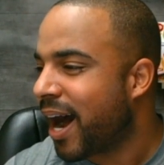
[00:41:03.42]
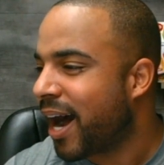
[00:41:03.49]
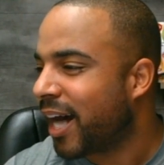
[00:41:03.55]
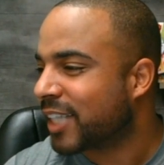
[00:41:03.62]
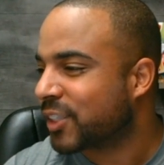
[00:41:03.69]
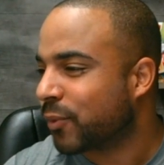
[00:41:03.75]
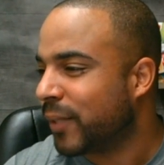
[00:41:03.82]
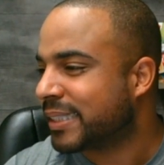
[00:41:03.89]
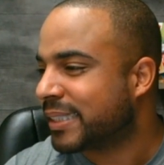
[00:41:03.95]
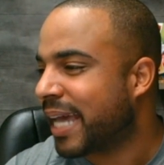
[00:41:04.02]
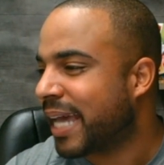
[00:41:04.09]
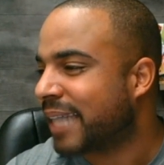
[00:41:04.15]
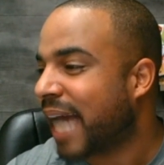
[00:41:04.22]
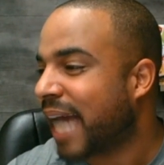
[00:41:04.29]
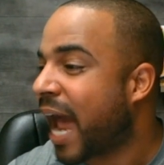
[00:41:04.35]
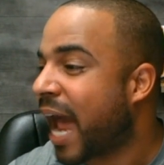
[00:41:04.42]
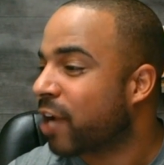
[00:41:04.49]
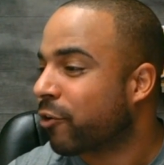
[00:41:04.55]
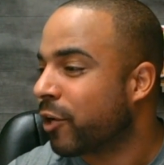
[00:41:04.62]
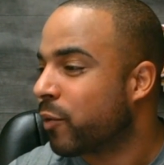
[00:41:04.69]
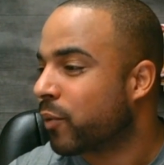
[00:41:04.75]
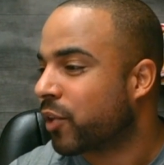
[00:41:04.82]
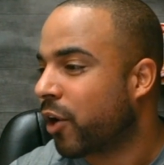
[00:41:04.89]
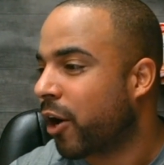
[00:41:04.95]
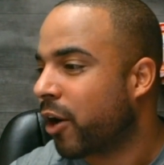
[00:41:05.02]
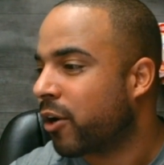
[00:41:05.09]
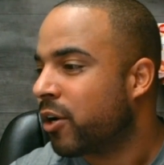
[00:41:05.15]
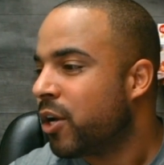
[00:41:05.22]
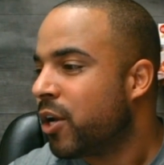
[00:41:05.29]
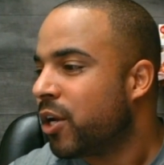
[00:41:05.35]
Sweet says, I agree with
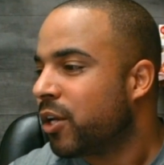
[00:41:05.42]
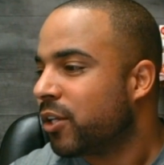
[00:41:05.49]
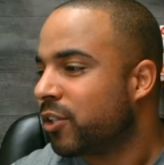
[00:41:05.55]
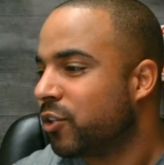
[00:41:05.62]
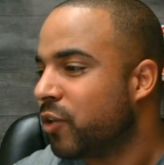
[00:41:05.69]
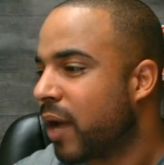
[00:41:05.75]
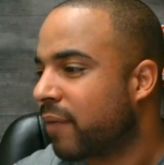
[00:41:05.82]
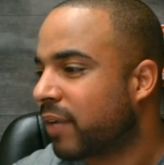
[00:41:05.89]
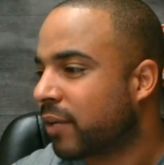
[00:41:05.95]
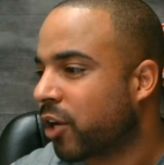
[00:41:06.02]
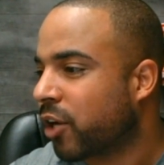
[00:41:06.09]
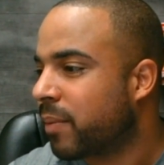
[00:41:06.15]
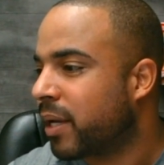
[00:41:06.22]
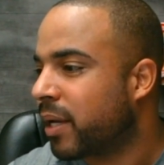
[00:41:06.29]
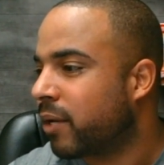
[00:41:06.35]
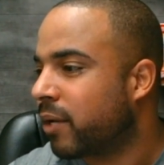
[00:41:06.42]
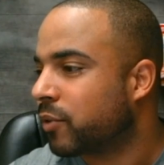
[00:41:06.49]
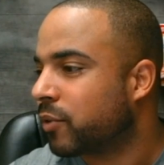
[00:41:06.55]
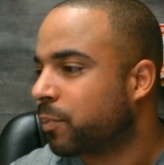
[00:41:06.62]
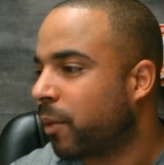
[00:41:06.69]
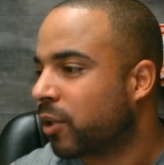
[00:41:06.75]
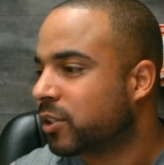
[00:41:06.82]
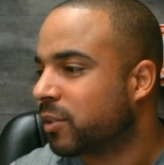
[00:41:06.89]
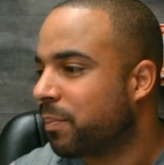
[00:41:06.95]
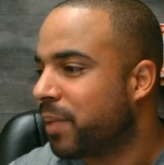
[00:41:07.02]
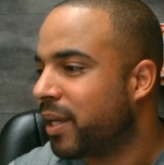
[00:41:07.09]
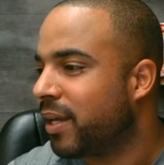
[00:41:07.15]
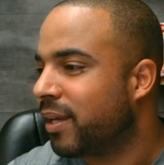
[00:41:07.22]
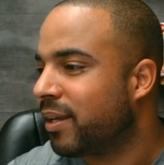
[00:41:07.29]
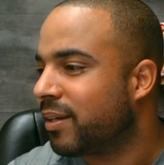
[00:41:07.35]
her. You have like 30 minutes. It was supposed to
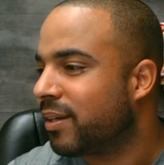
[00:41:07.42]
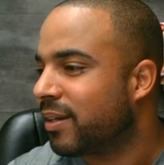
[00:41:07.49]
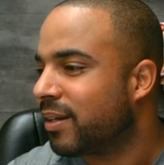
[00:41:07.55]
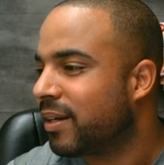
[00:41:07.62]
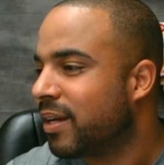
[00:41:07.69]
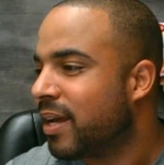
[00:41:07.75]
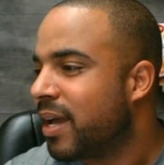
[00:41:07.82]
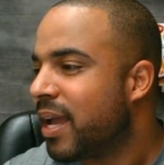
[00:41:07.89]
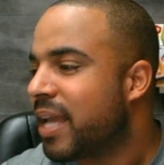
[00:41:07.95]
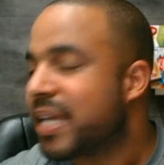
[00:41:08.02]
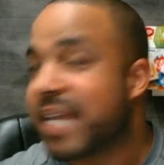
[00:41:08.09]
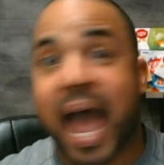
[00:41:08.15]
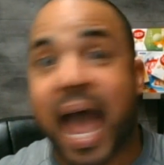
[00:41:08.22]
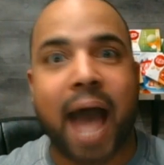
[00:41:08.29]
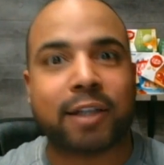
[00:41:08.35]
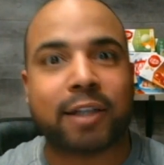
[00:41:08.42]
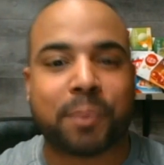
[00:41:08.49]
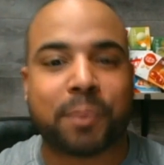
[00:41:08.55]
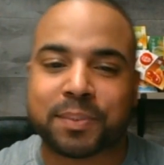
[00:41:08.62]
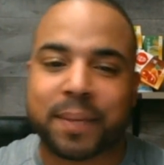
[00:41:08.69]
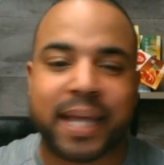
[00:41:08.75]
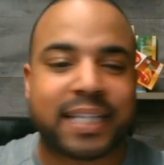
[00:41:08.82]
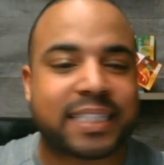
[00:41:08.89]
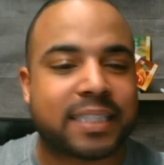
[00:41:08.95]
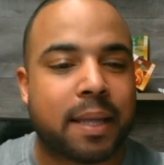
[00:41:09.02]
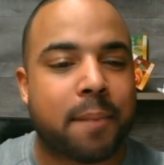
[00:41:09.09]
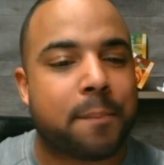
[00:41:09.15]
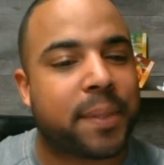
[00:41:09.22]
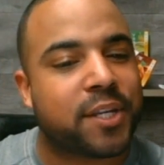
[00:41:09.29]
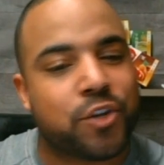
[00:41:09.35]
be. Yeah, I was supposed to be.
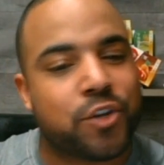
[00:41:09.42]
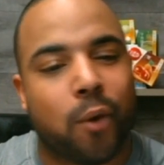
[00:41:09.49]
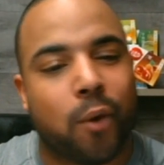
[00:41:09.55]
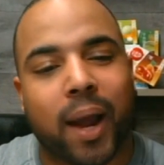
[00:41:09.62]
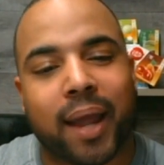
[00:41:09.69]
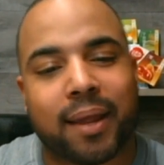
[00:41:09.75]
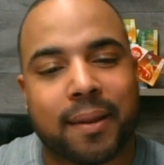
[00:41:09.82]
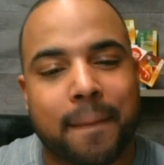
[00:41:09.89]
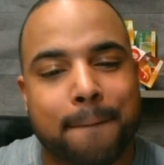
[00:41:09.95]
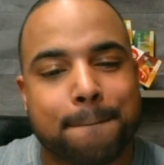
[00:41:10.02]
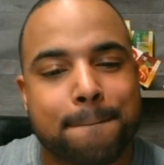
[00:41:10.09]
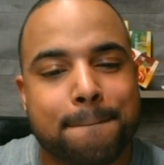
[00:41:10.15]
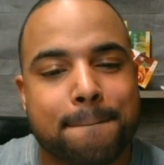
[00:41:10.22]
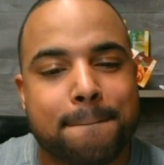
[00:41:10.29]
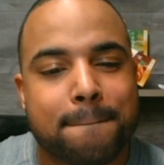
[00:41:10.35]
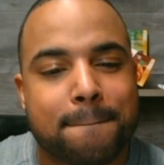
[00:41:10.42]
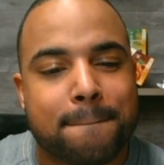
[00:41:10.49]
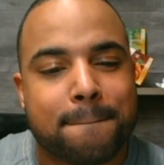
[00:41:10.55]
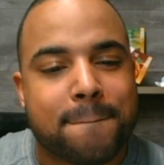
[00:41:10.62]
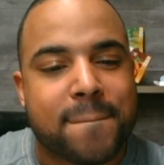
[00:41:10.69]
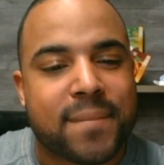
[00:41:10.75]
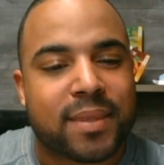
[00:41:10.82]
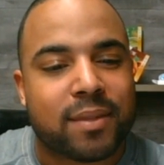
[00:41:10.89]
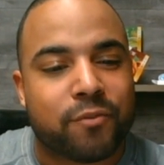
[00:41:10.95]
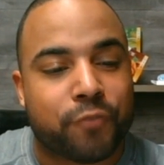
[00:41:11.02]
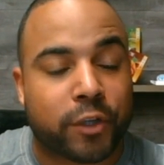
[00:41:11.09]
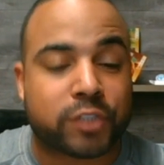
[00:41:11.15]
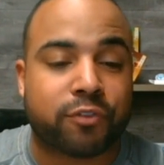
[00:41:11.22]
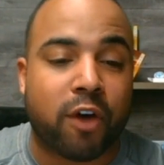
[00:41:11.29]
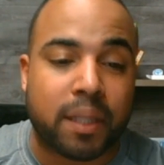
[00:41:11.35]
But you know what?
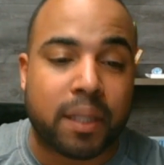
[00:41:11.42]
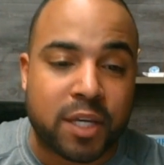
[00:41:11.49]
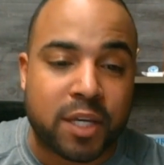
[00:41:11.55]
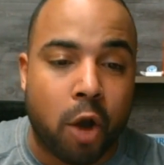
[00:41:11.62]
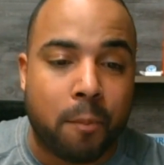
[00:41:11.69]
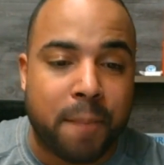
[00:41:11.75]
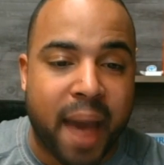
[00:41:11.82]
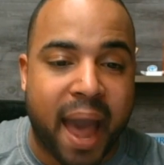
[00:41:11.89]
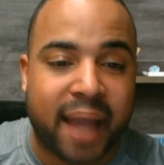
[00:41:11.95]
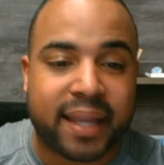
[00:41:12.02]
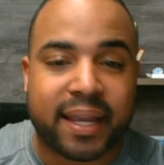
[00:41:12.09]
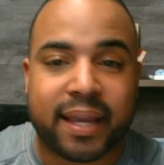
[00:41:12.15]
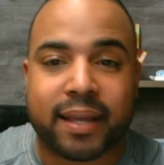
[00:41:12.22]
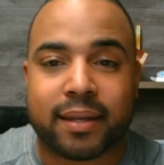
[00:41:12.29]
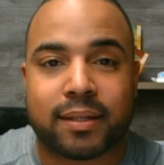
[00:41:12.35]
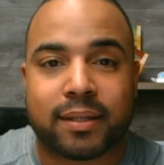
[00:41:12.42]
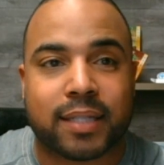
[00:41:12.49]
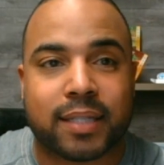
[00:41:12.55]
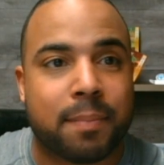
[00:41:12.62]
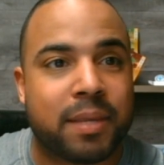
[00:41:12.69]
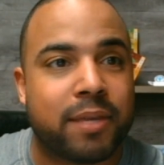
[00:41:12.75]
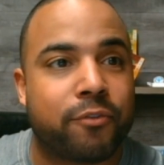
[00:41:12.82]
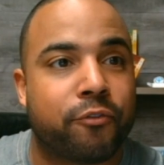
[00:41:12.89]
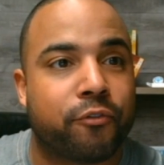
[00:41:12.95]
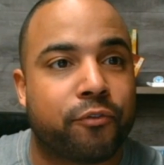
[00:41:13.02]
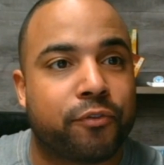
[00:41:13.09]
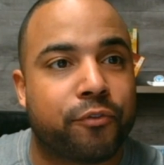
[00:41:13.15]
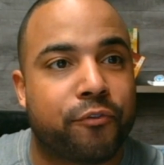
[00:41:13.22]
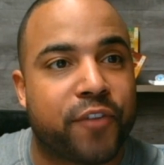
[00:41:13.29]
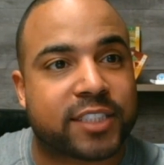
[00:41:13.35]
First of all, let me go back and let me
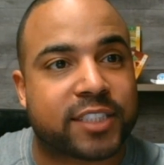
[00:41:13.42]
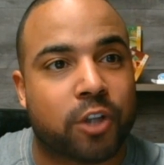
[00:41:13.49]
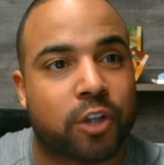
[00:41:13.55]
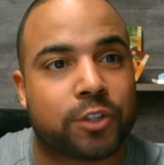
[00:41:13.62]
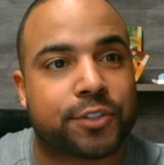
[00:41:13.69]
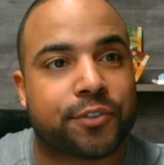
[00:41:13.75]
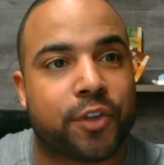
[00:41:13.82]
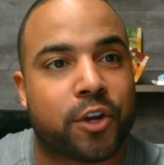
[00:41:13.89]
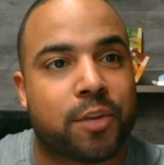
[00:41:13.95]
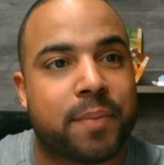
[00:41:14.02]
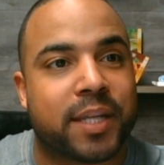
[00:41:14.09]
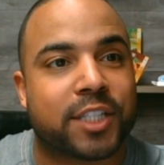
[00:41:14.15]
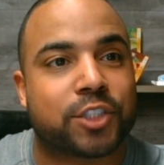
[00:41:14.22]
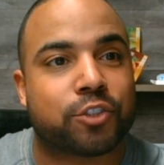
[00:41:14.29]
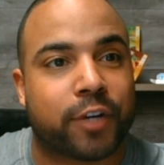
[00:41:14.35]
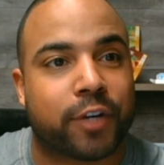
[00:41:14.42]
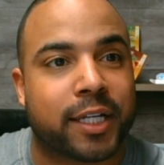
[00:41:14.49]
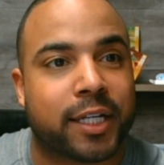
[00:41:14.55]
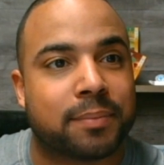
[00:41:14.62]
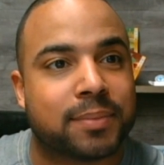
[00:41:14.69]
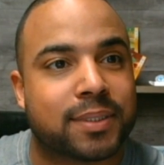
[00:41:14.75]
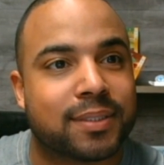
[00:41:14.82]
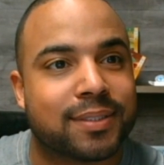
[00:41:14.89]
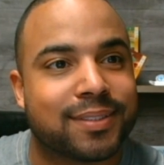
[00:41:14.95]
fix those 30-minute streams.